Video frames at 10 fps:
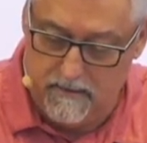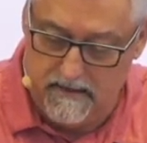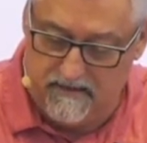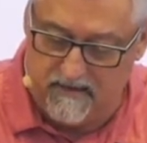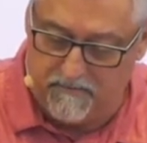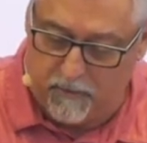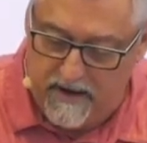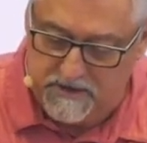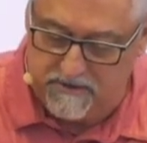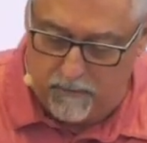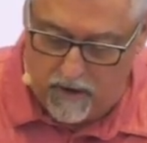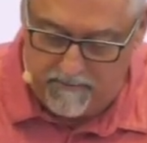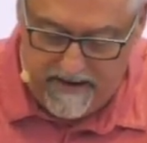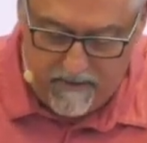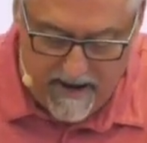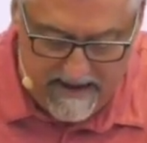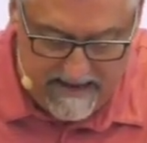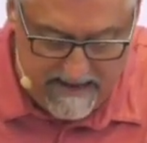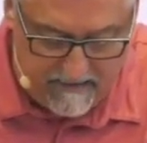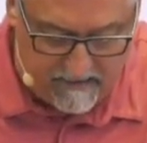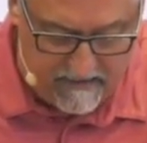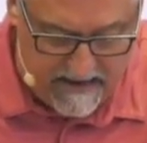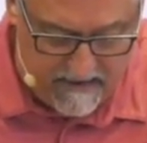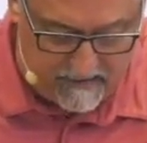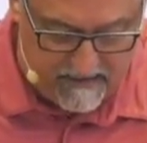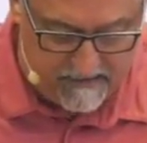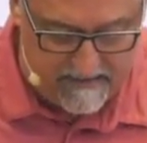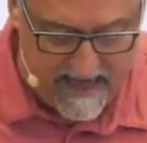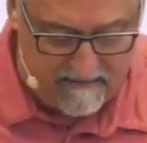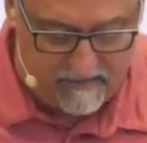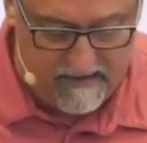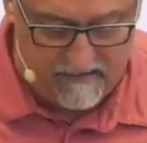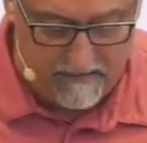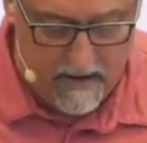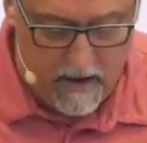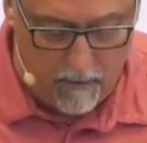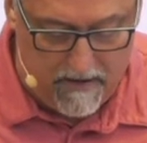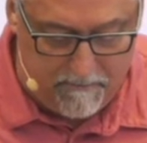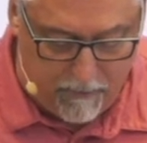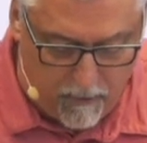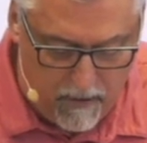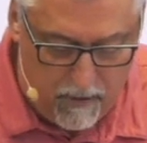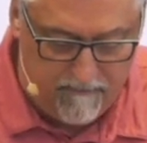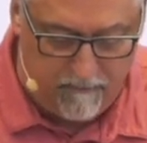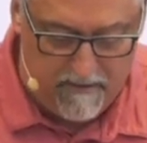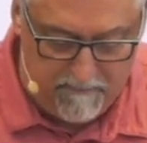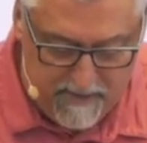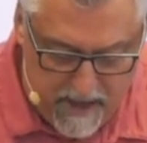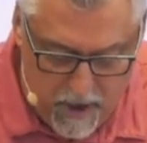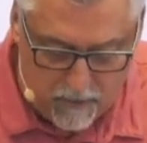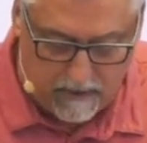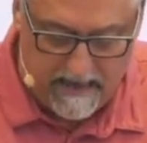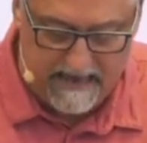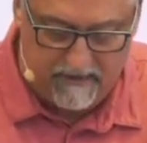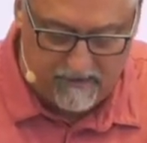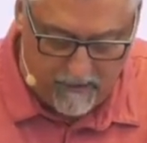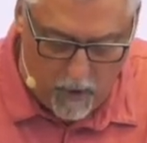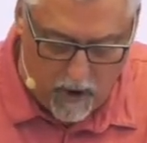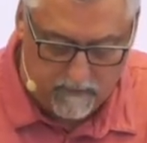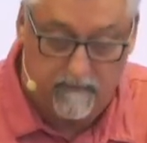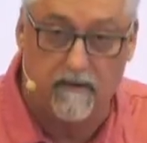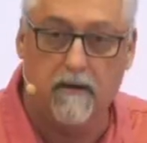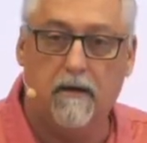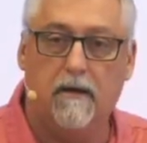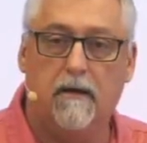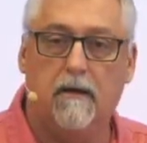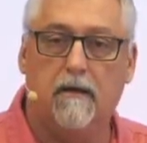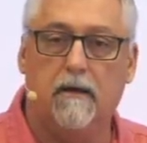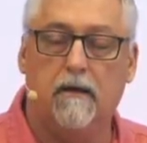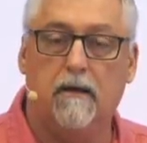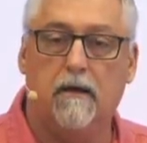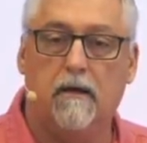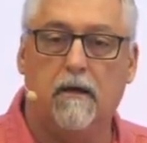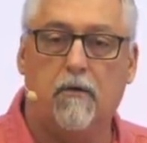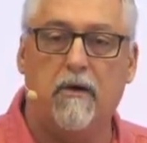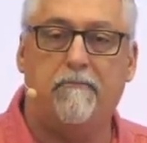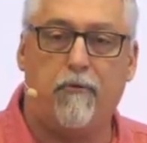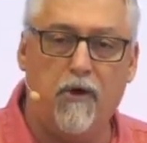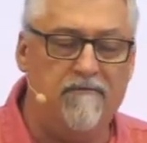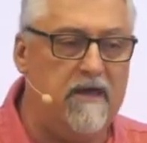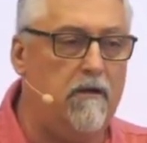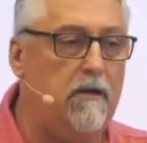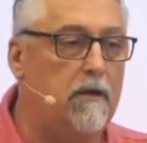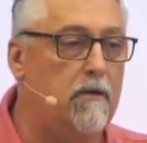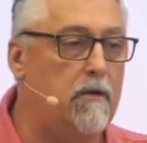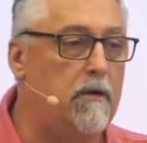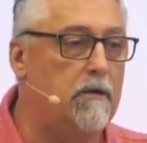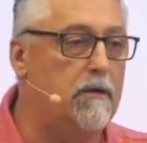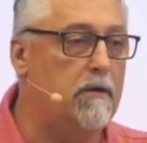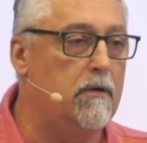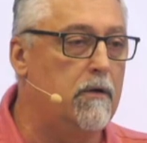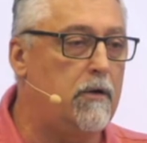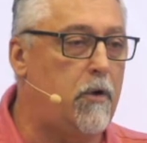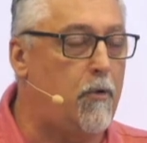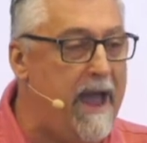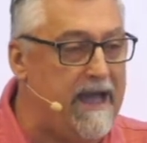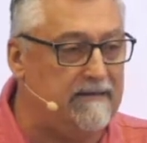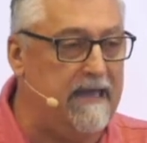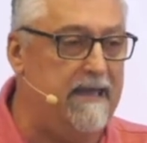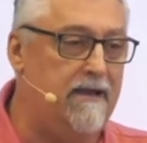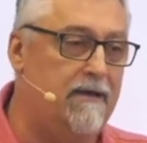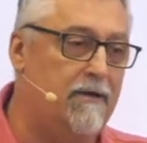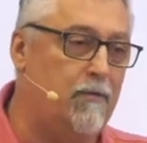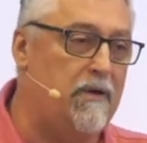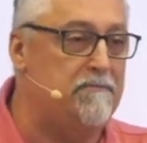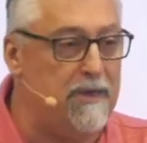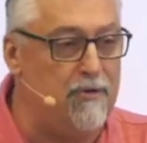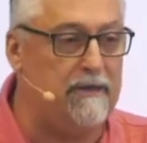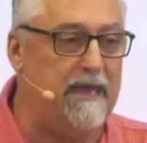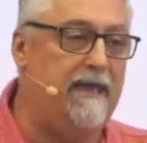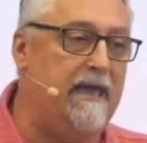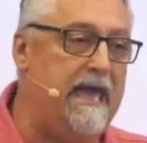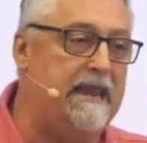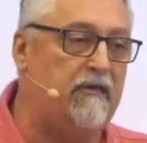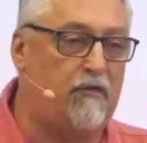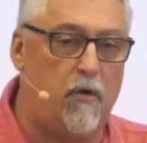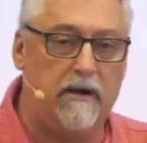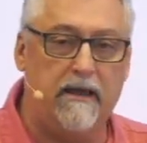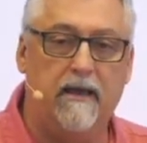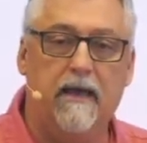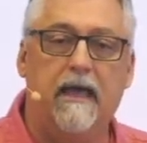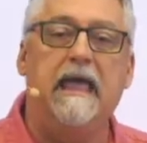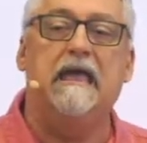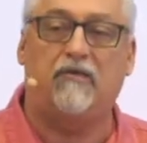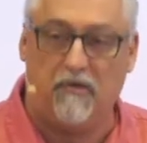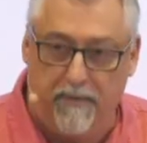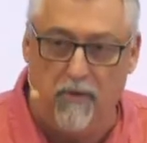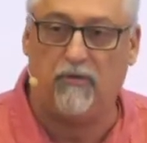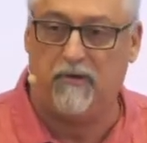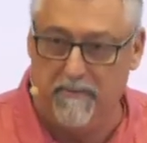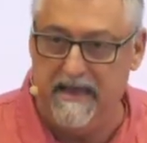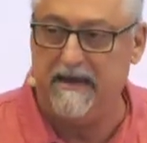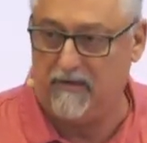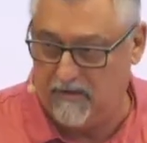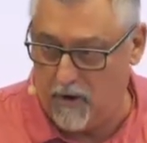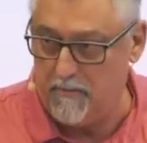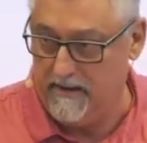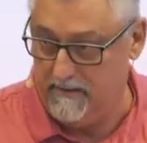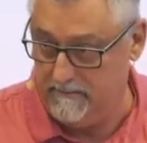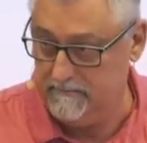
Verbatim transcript: He says, Preach the word. Be ready in, in season, out of season. Reprove, rebuke, exhort. Reproving, correcting, rebuking, and exhorting is supposed to be in a sermon.